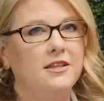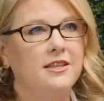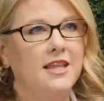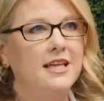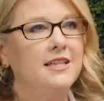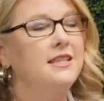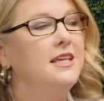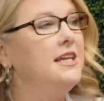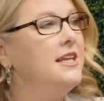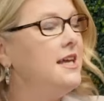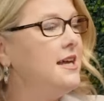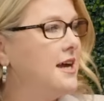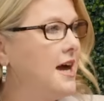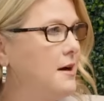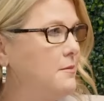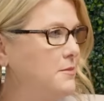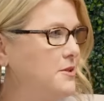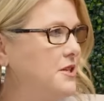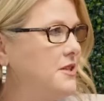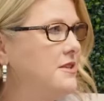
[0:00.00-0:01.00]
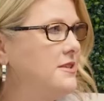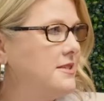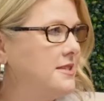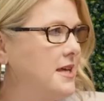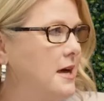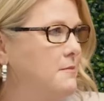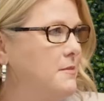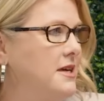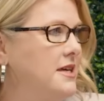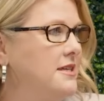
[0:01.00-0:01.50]
like leading up to the
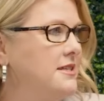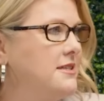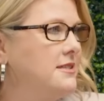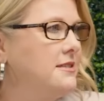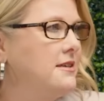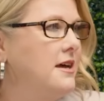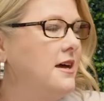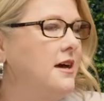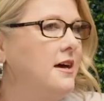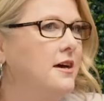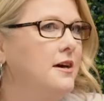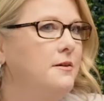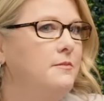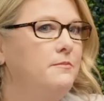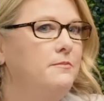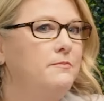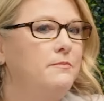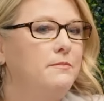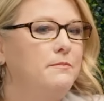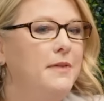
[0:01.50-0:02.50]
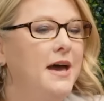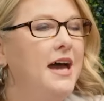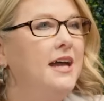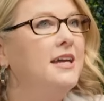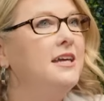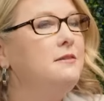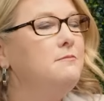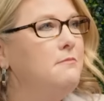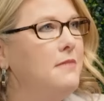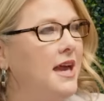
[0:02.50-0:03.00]
summit, um, back
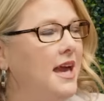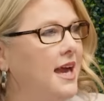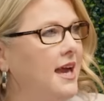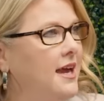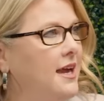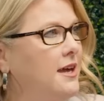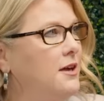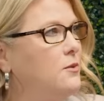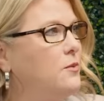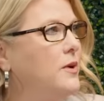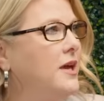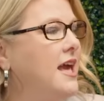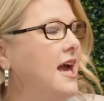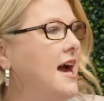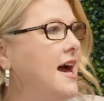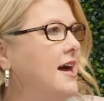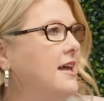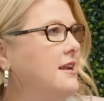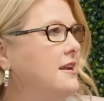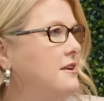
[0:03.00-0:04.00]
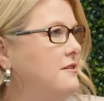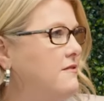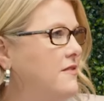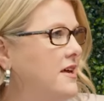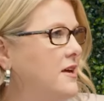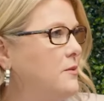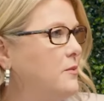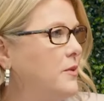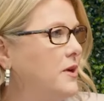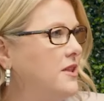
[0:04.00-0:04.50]
in May, we had an
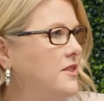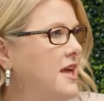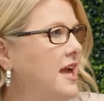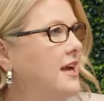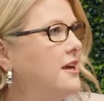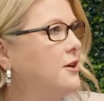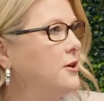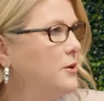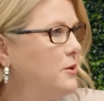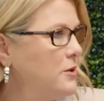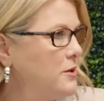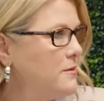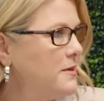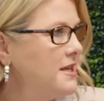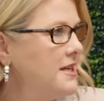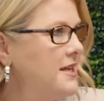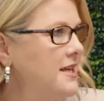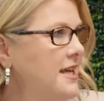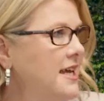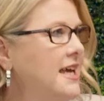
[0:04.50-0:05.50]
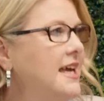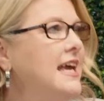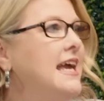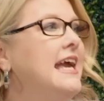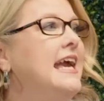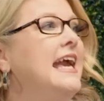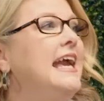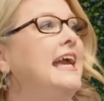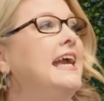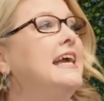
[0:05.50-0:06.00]
event with Hank Kunneman.
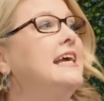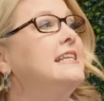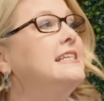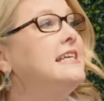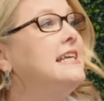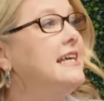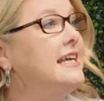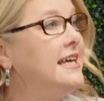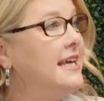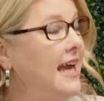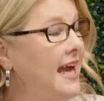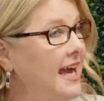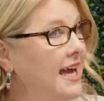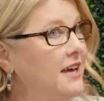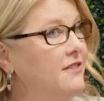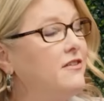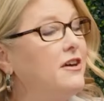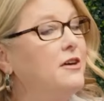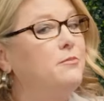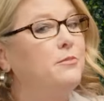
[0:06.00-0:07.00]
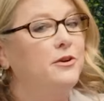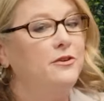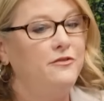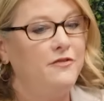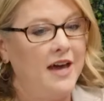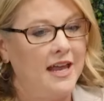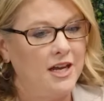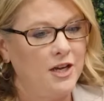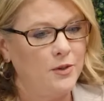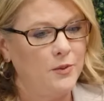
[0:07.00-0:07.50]
Oh, and yeah. he gave a
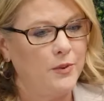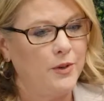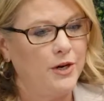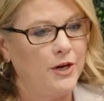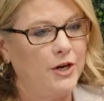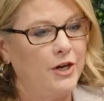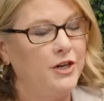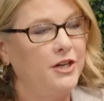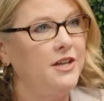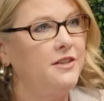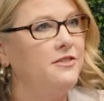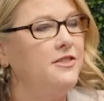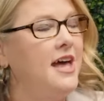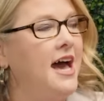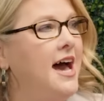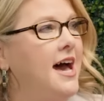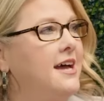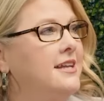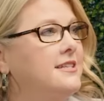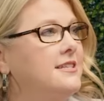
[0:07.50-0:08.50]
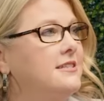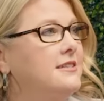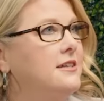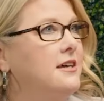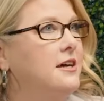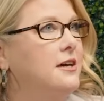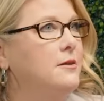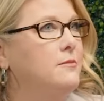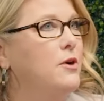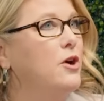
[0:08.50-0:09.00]
prophetic word that
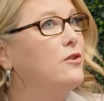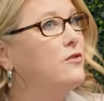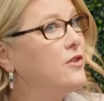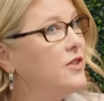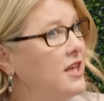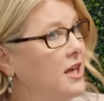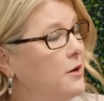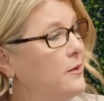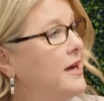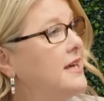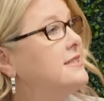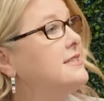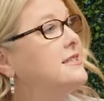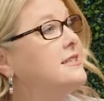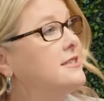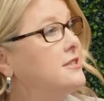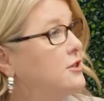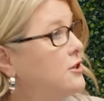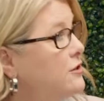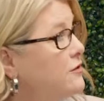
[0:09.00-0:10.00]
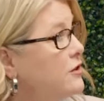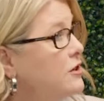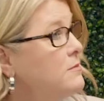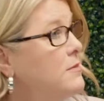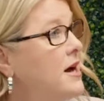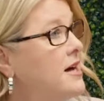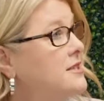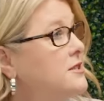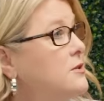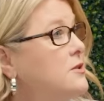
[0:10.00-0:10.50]
um, over the Oasis and over
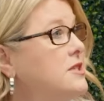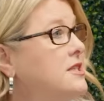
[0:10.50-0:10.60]
Apostle